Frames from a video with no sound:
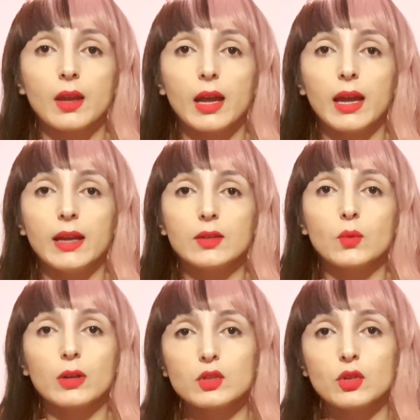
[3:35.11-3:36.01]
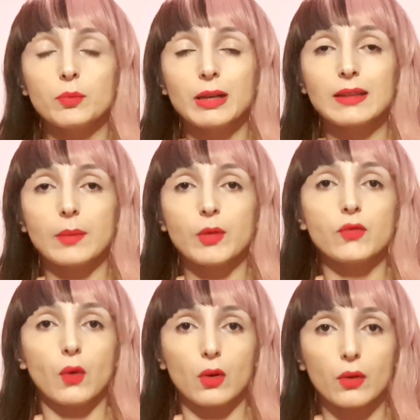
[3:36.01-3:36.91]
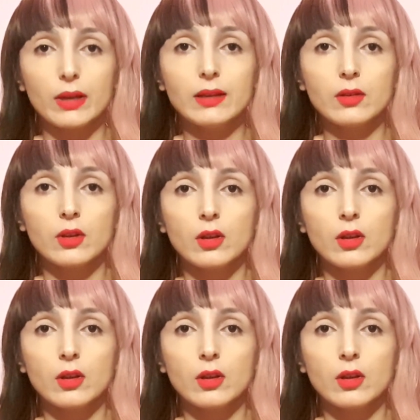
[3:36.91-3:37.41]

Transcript: And once you build up a following,